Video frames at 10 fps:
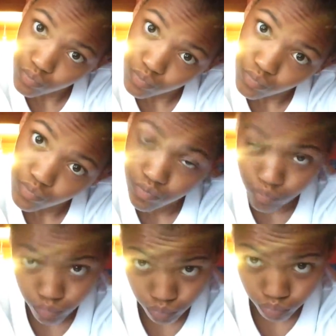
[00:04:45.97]

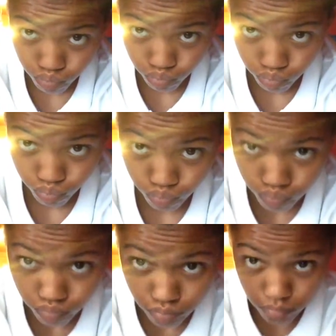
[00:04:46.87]

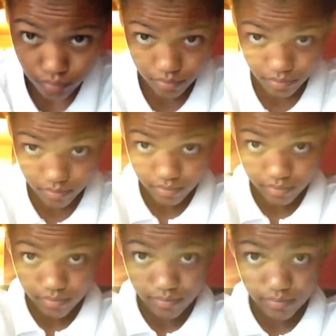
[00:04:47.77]

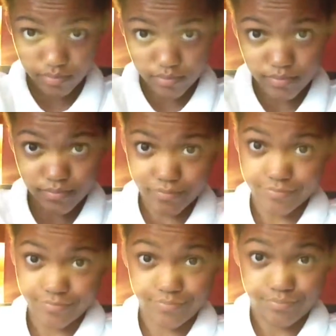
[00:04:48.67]

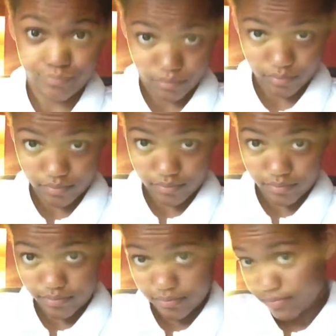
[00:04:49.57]

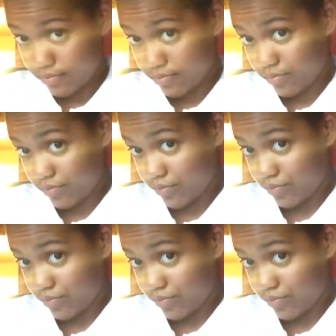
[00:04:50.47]
No one is speaking in this clip.